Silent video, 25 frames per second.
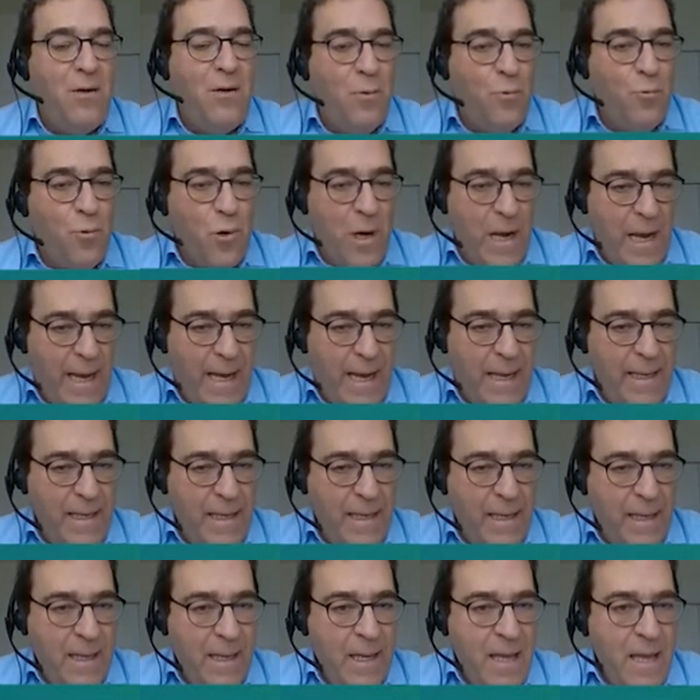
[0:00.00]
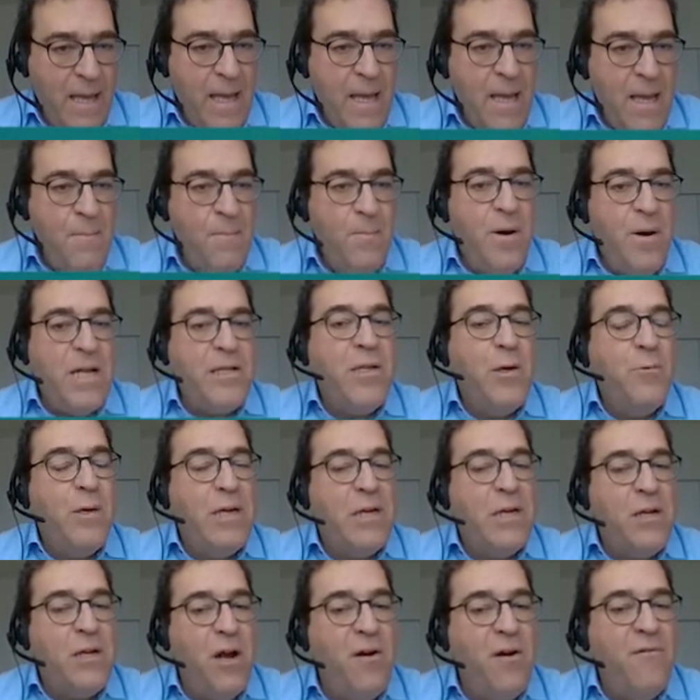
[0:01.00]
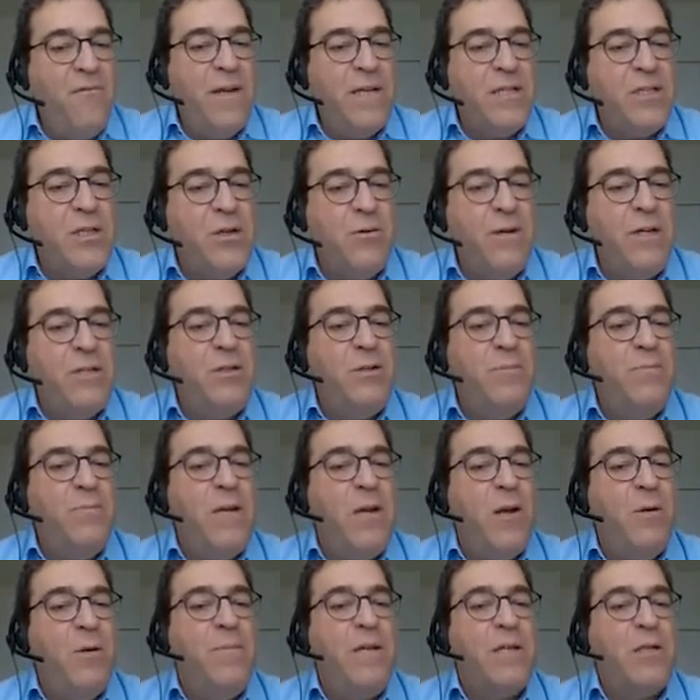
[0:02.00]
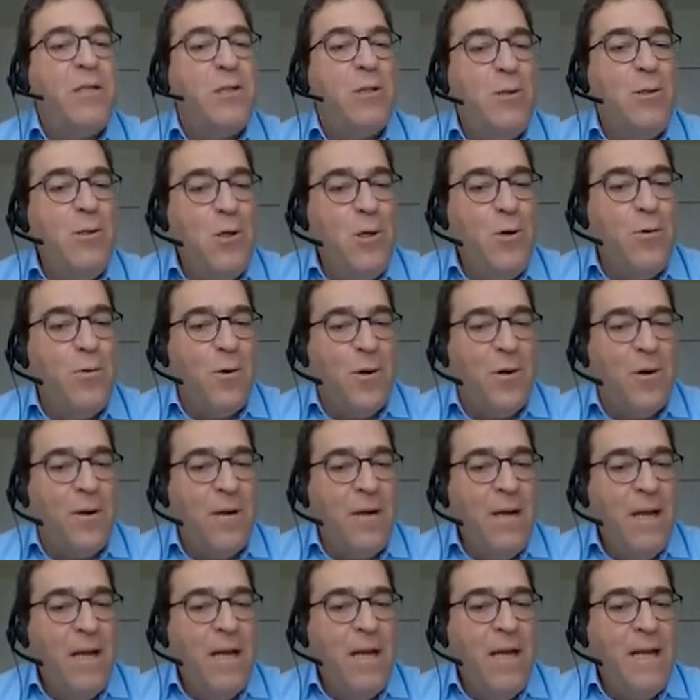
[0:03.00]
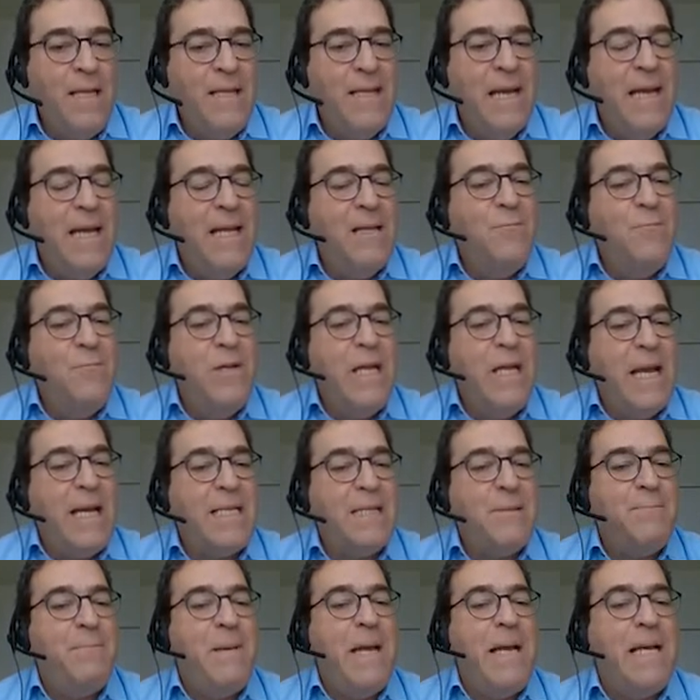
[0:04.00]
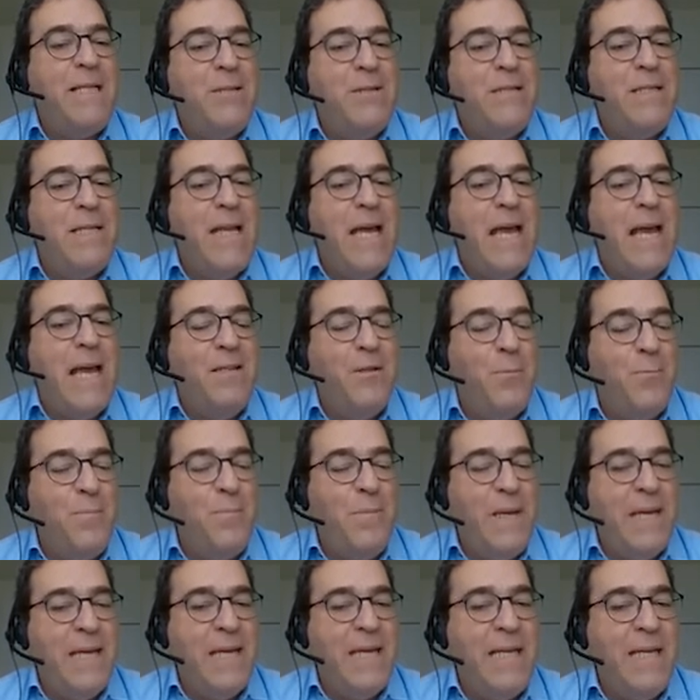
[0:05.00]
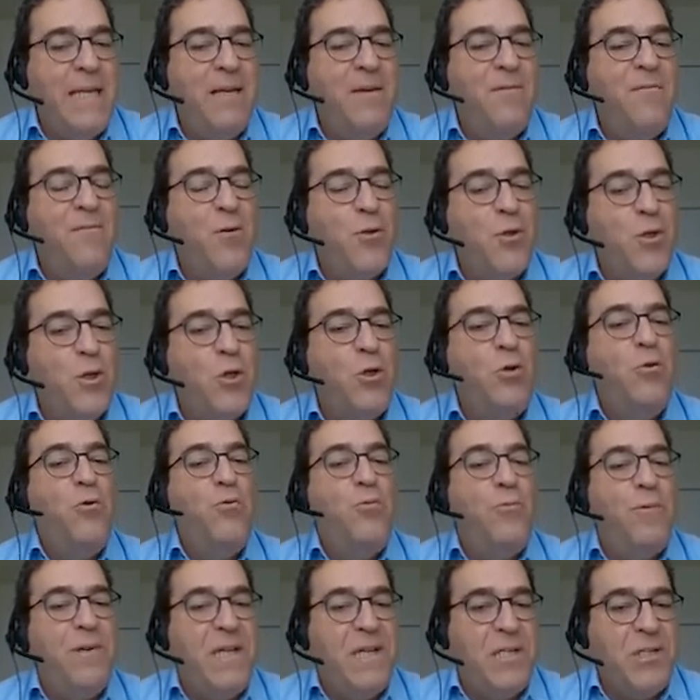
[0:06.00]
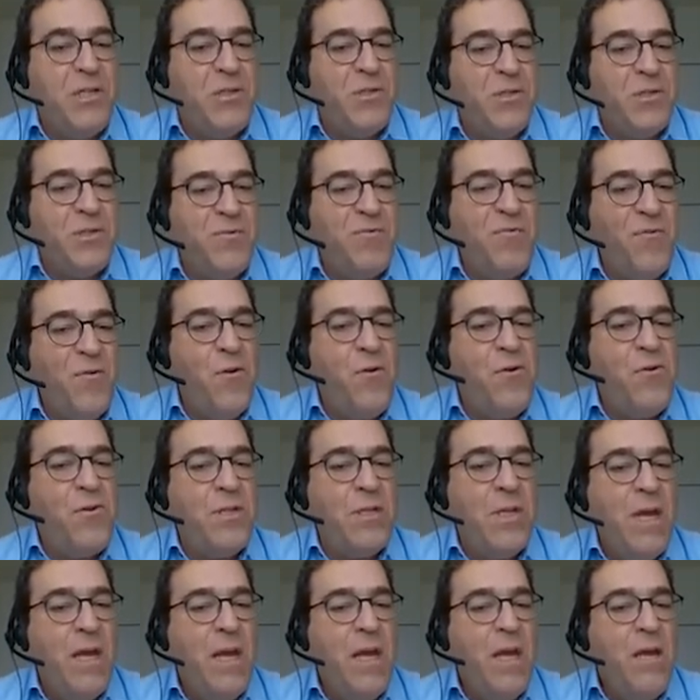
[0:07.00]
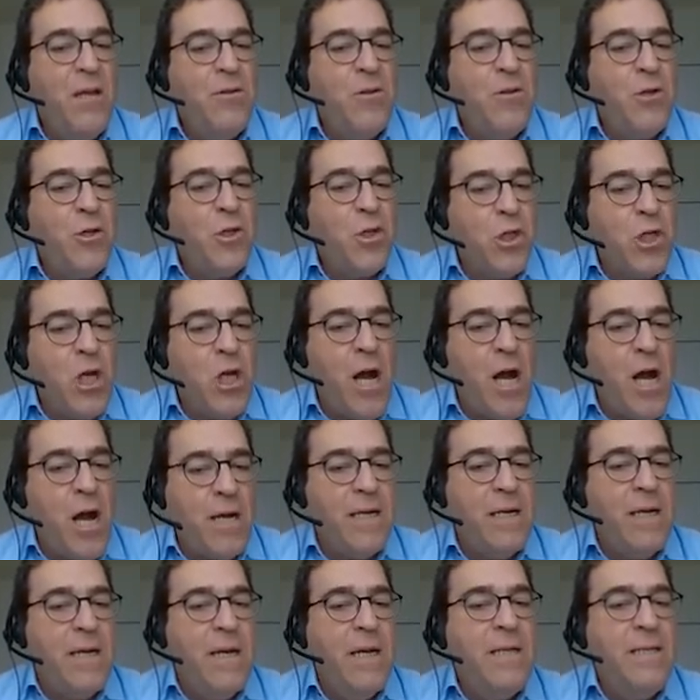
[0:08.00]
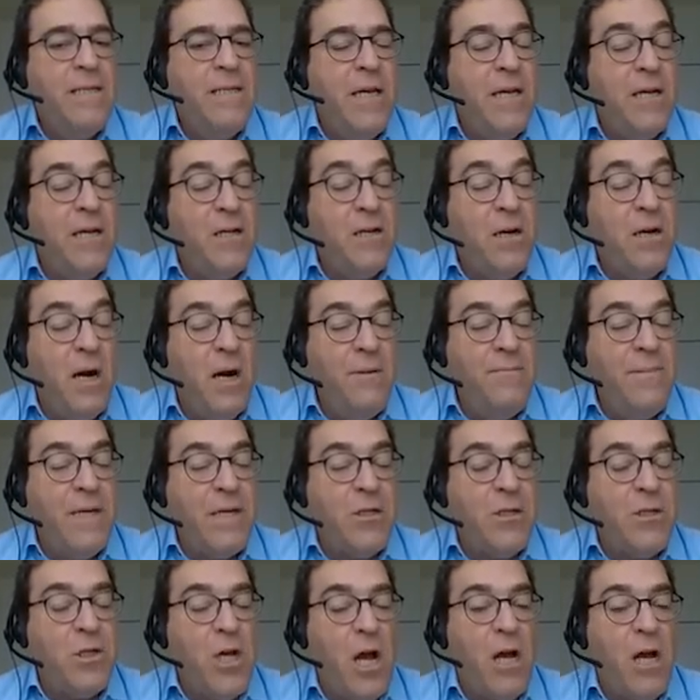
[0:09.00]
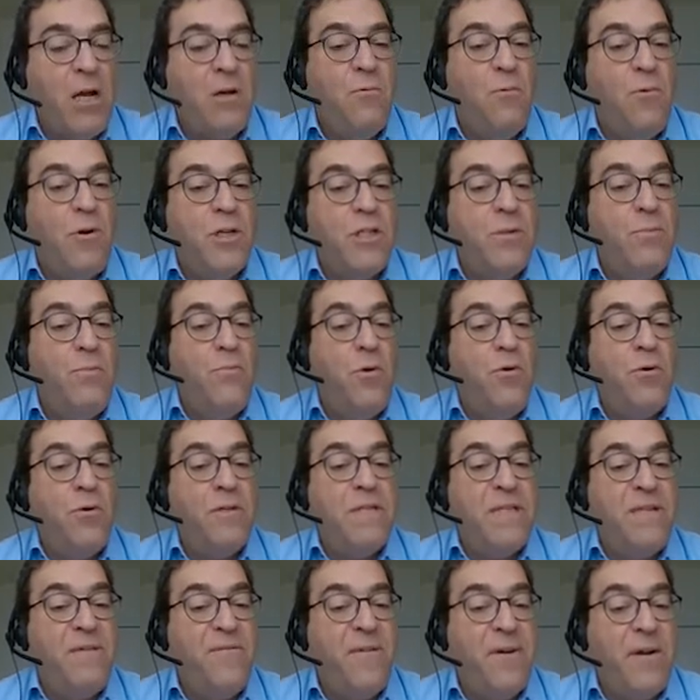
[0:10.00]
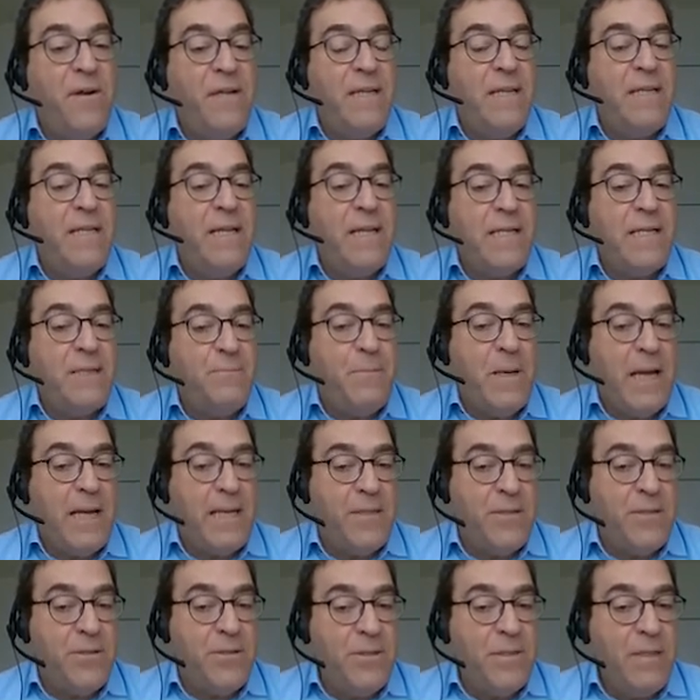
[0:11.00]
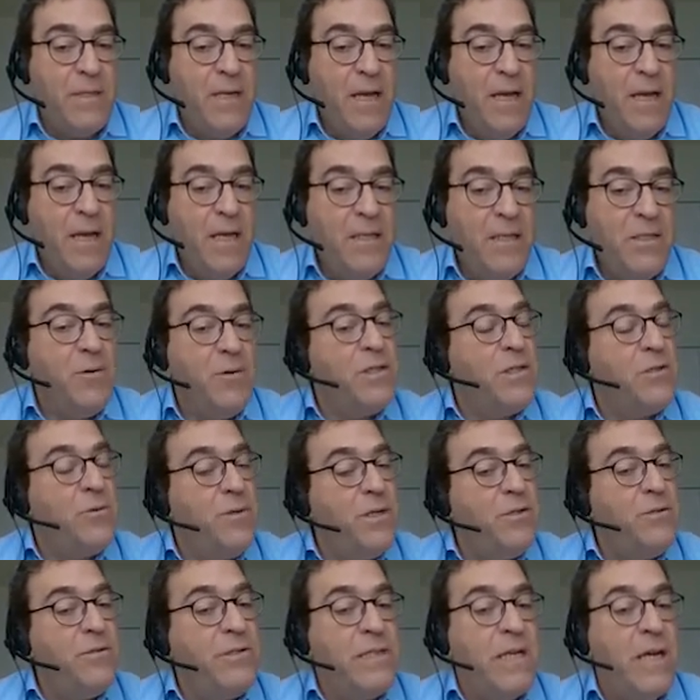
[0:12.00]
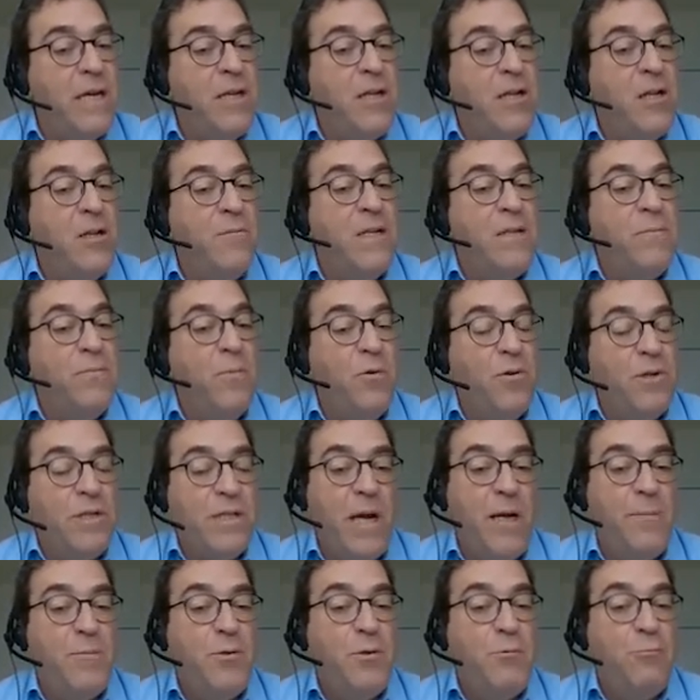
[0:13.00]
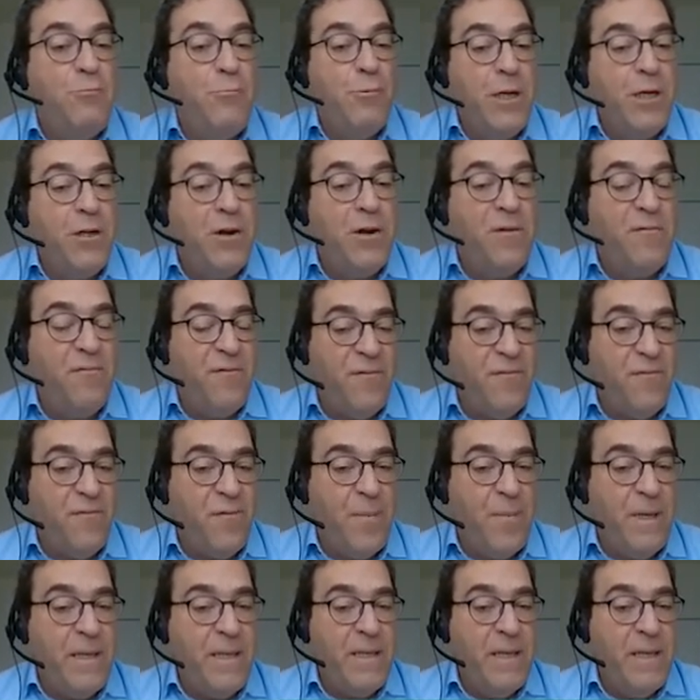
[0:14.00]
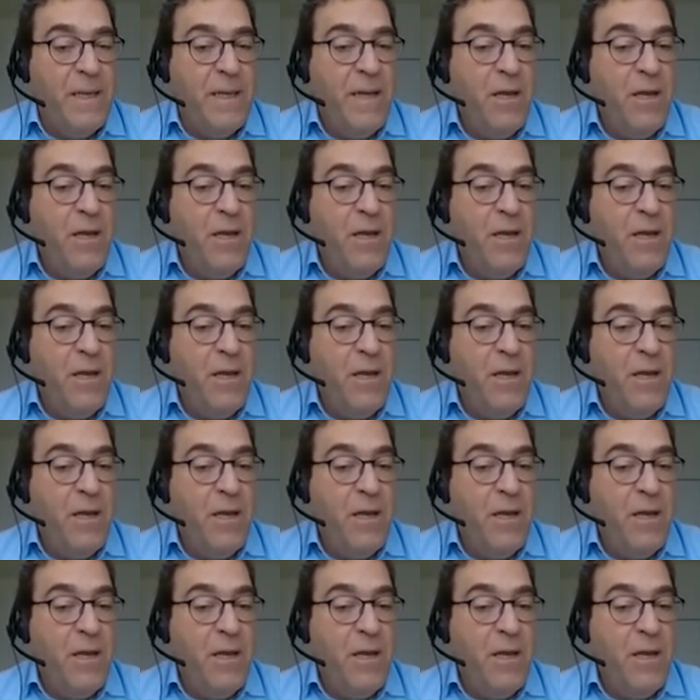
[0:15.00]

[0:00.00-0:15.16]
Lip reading: on the way, but the recovery is going to be a bit slower than we expected at the beginning for two reasons. First, the economic shock was more severe than expected, so it's going to take a bit more time to recover from it.